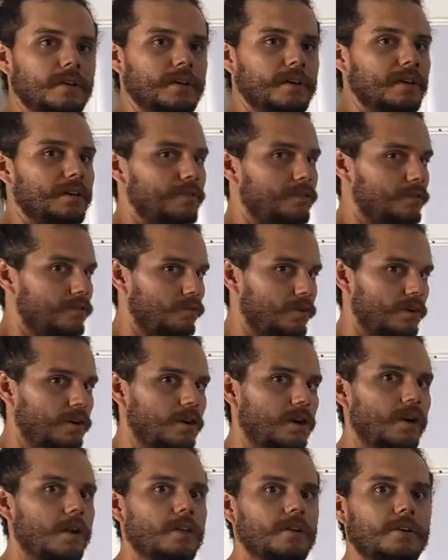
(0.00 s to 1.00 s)
for one
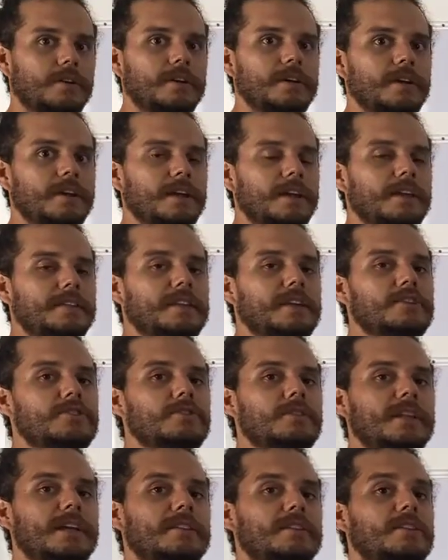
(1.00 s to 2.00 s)
color and then
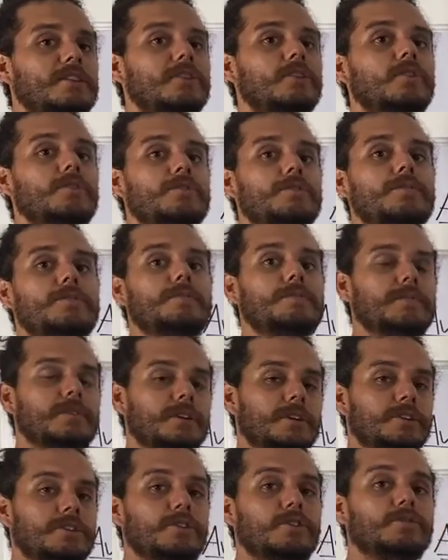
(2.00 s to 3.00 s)
you let the
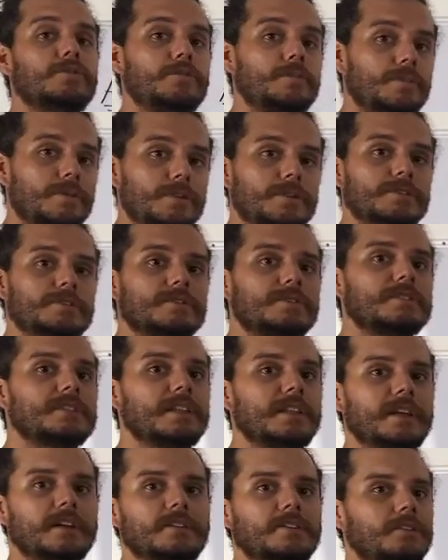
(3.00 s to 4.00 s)
other person
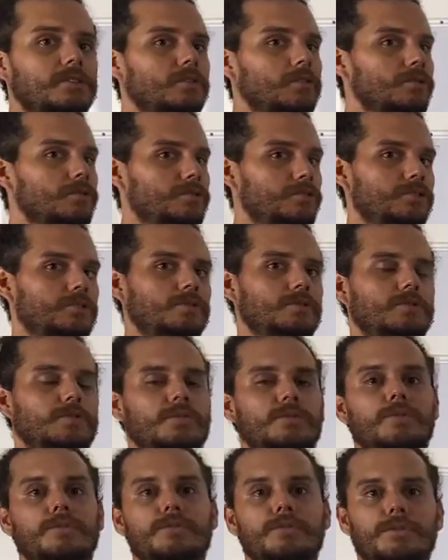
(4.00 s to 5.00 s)
select order 2
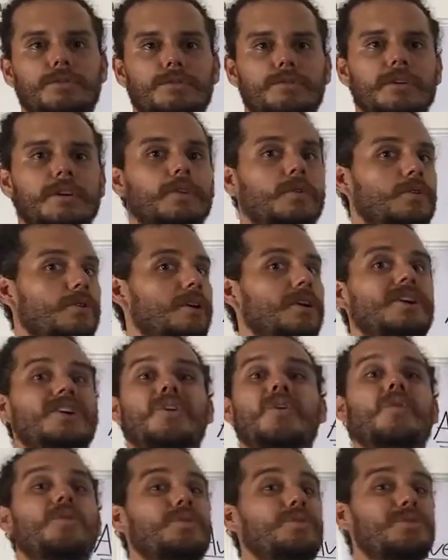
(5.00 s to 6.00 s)
or order 3 or
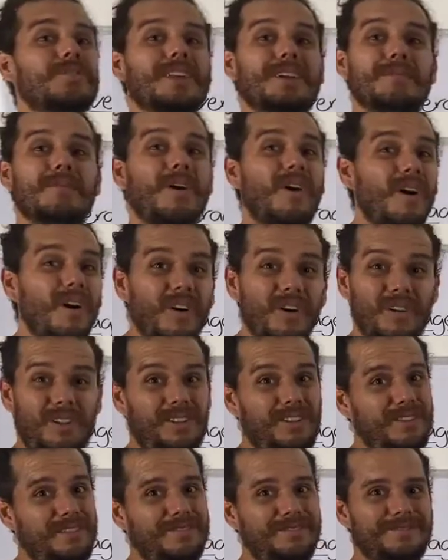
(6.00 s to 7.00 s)
order them
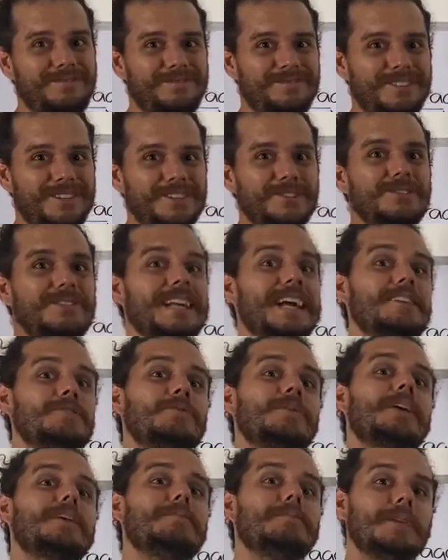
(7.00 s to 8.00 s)
all? So that's
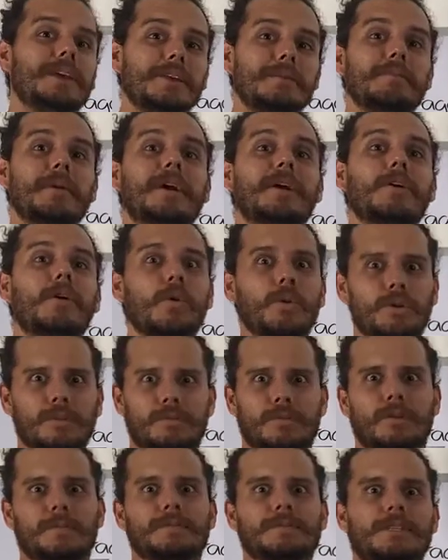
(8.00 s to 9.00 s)
what I mean by order
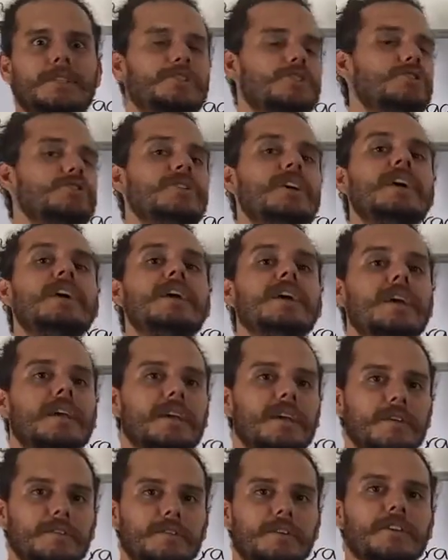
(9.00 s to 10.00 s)
bumps. It's just
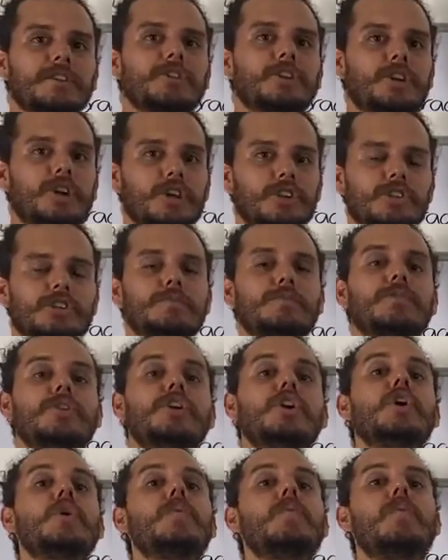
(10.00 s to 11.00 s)
giving the
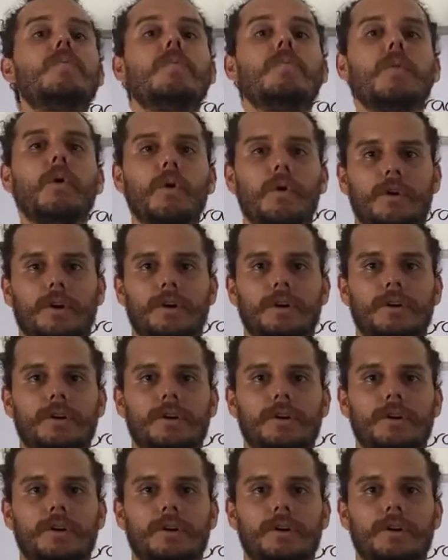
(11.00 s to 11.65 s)
customer more